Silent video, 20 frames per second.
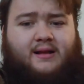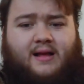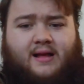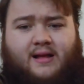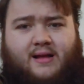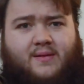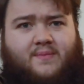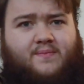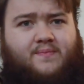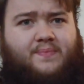
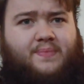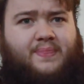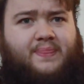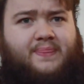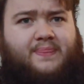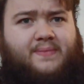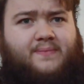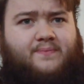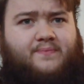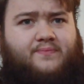
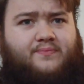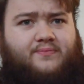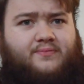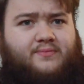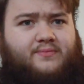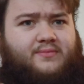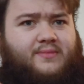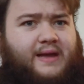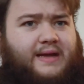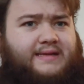
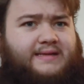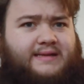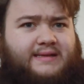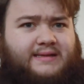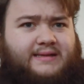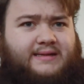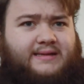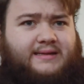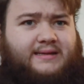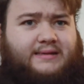That
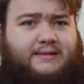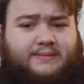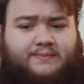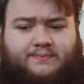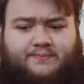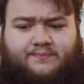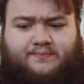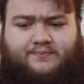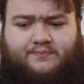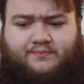is a
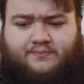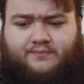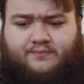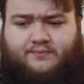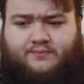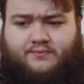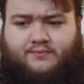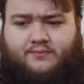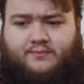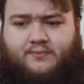
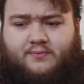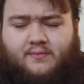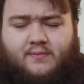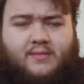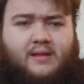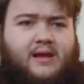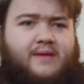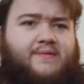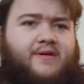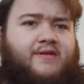
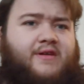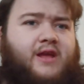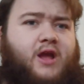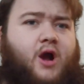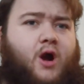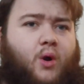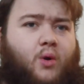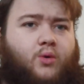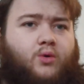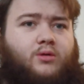
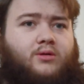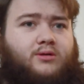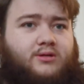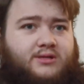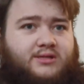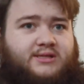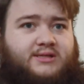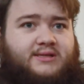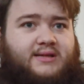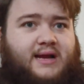very
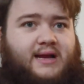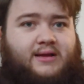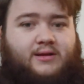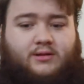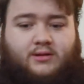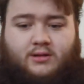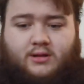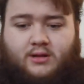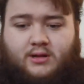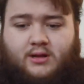old
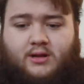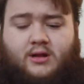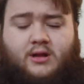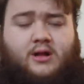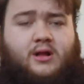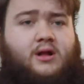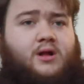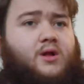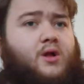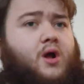style
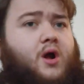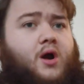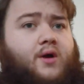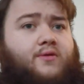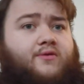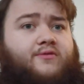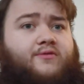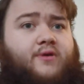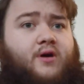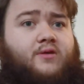
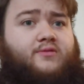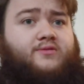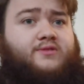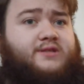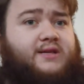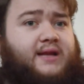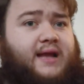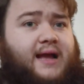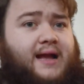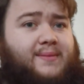of
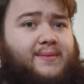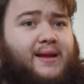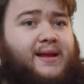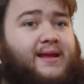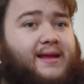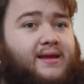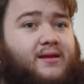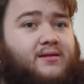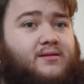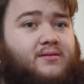cigar
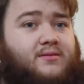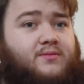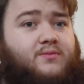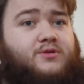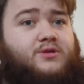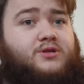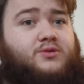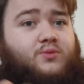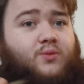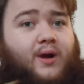making,
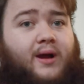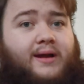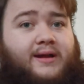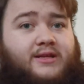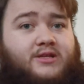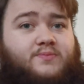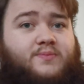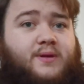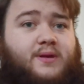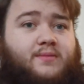which is why
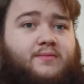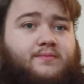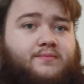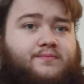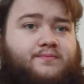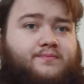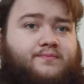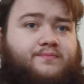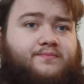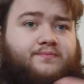it's been
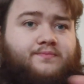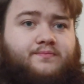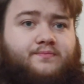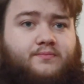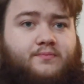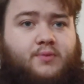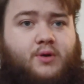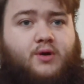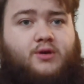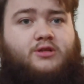
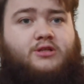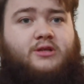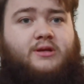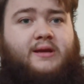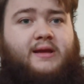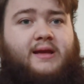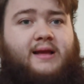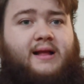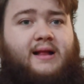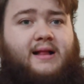put onto
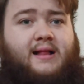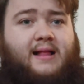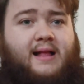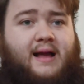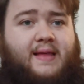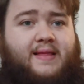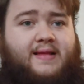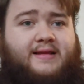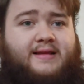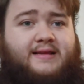it.
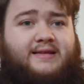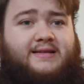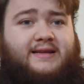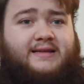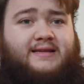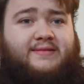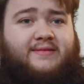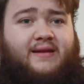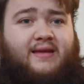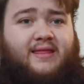And as you can
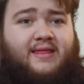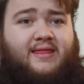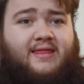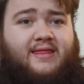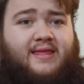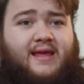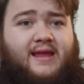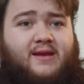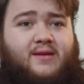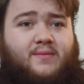see, it's a very
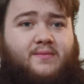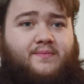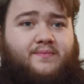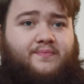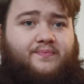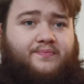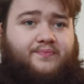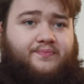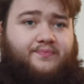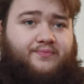
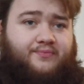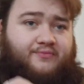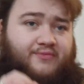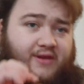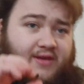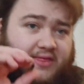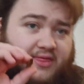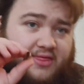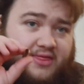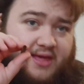
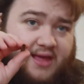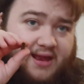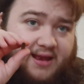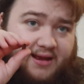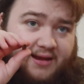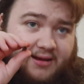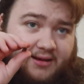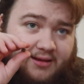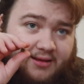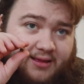thin
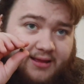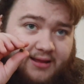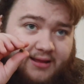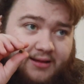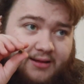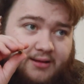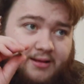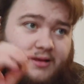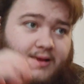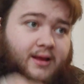little
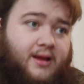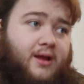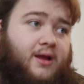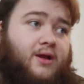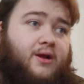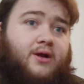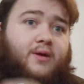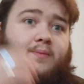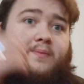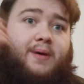thing
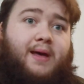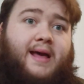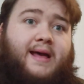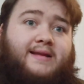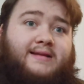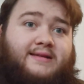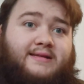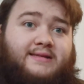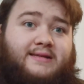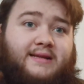
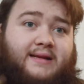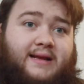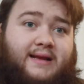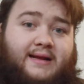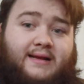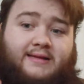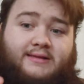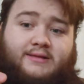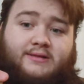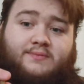compared to
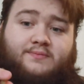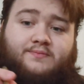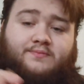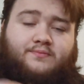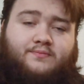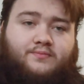cigars